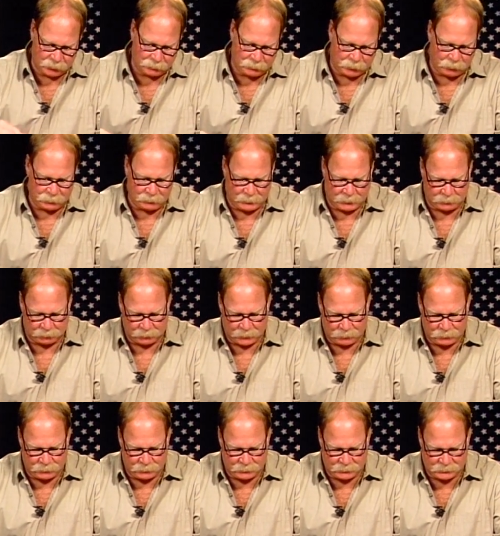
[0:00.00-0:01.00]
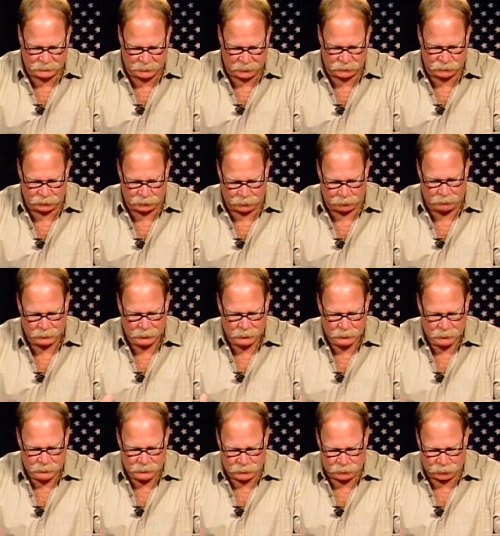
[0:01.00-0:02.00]
about 9/11, and he says,
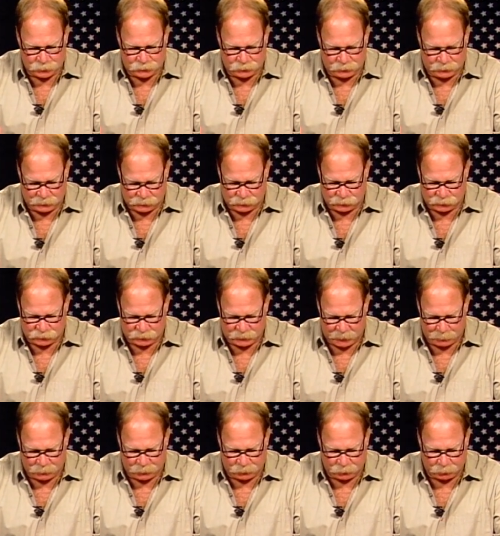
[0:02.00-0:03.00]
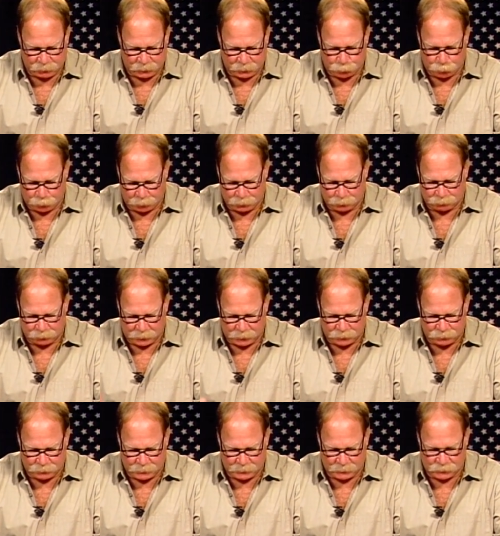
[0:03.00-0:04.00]
he goes, this is a statement from him, William
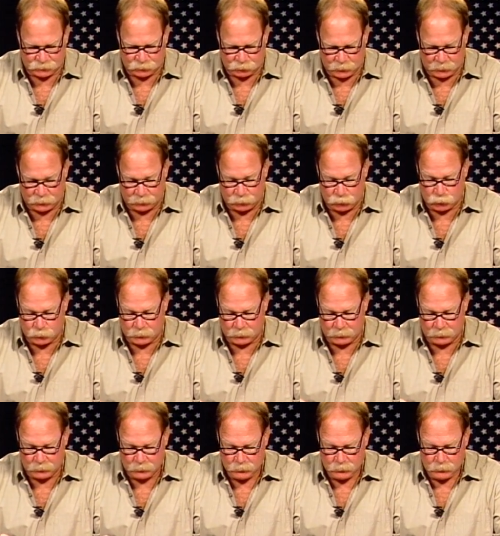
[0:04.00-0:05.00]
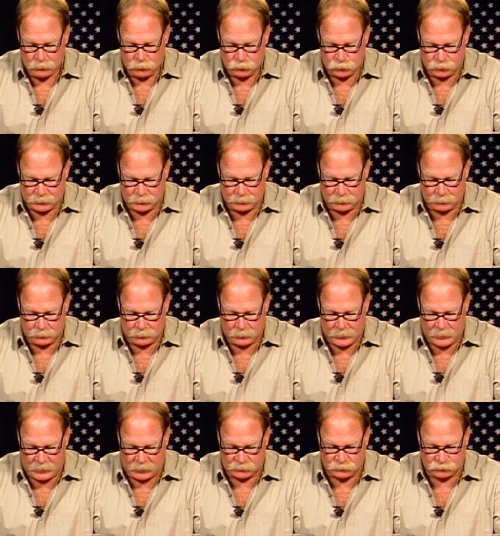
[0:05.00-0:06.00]
Rodriguez. And if you can
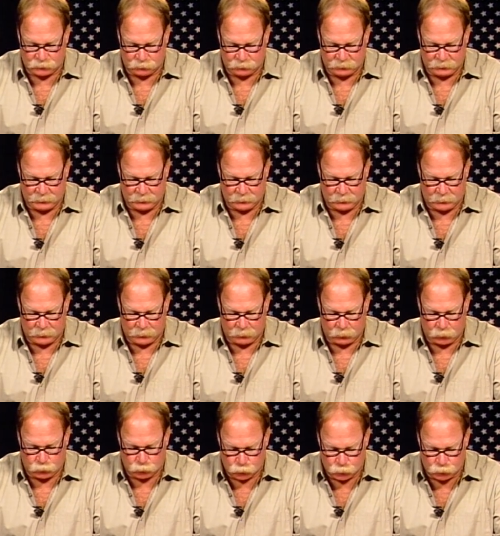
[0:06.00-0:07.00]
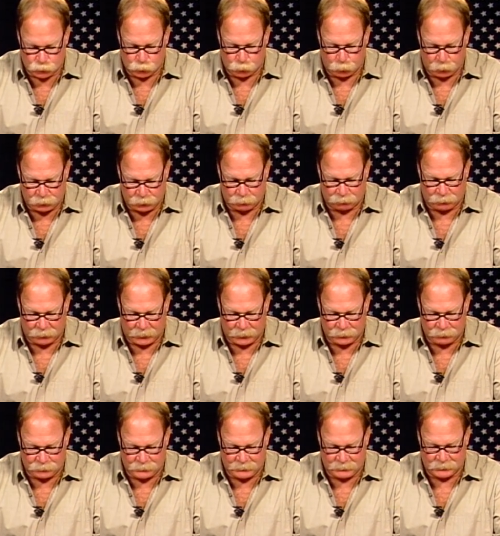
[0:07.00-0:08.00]
actually Google William
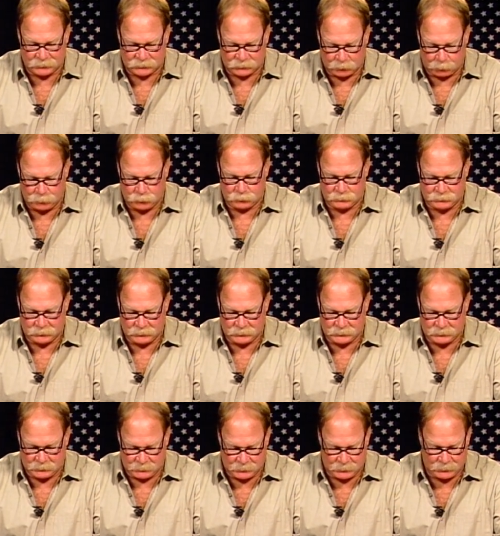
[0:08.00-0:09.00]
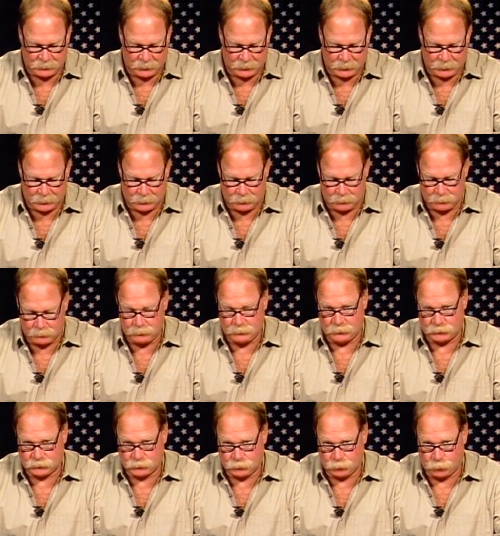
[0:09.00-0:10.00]
Rodriguez WTC, and
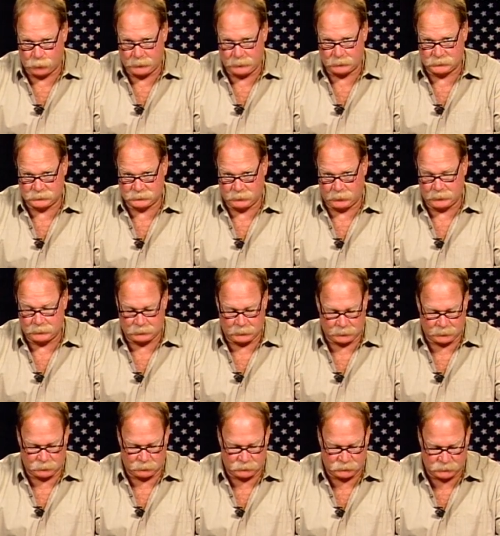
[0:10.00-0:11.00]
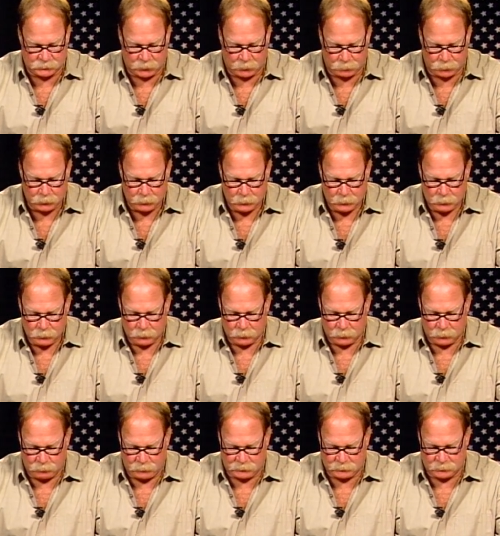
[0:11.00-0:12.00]
there's quite a site that comes up
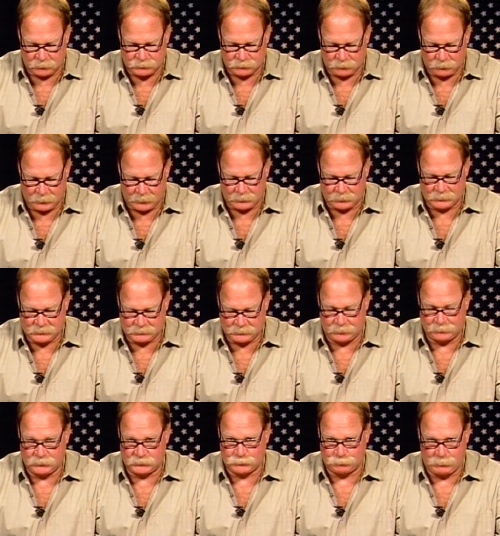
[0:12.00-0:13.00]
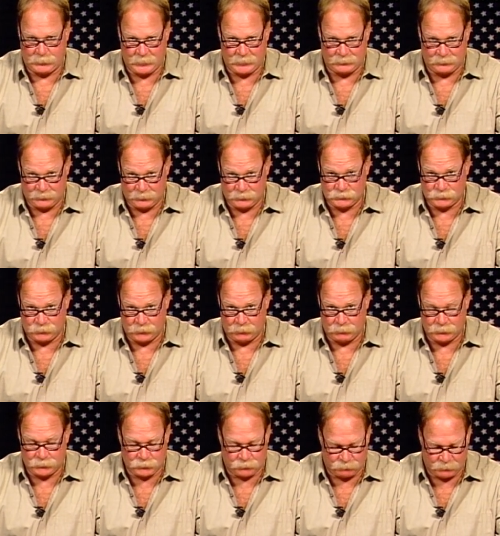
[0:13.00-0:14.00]
because, like I said, this man is
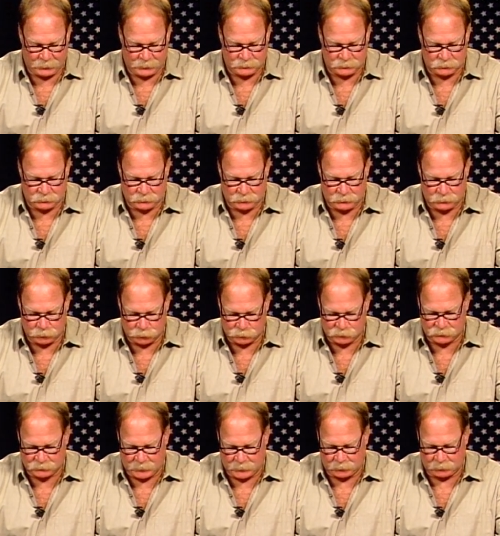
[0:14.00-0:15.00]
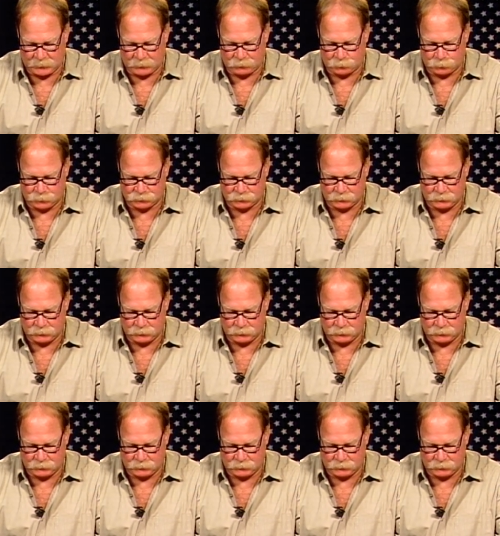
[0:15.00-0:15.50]
very courageous. He knows 9/11 was an